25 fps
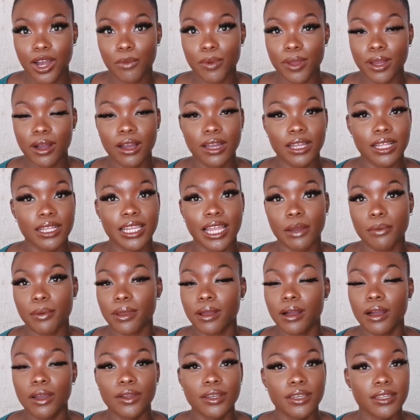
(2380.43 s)

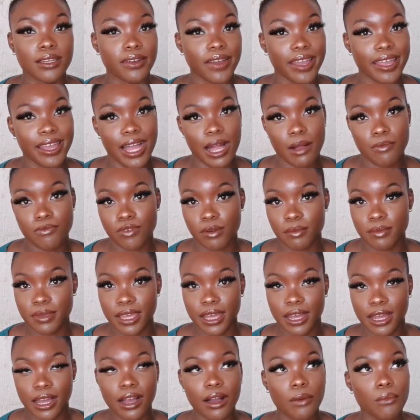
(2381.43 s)
we're only going up from
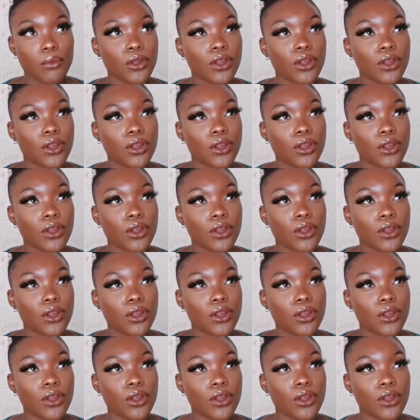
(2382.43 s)
here.